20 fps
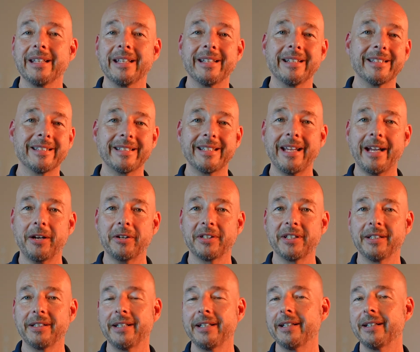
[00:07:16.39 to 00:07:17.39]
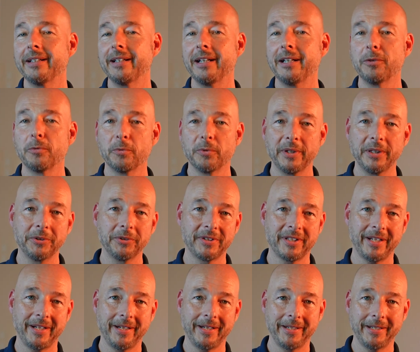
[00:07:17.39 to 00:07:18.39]
It is calculated in real
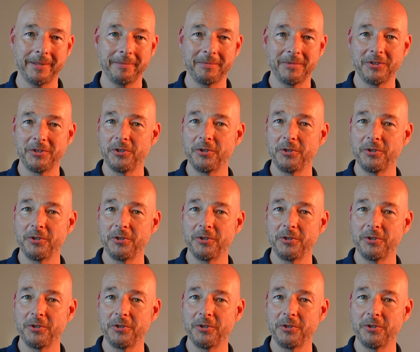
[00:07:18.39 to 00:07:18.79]
time